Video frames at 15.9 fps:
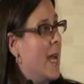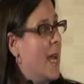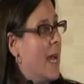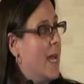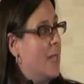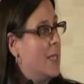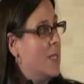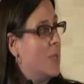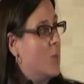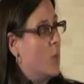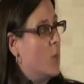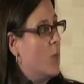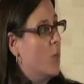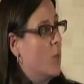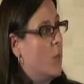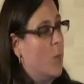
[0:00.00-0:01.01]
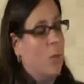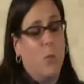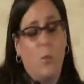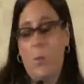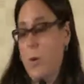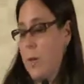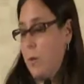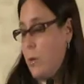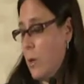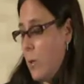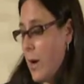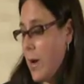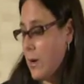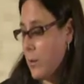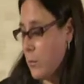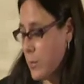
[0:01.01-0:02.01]
And what it
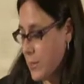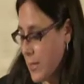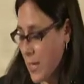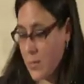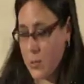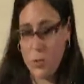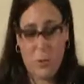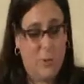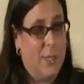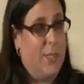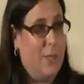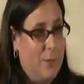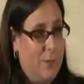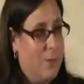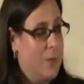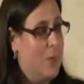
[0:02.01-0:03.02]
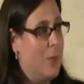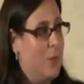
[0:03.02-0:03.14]
required was actually,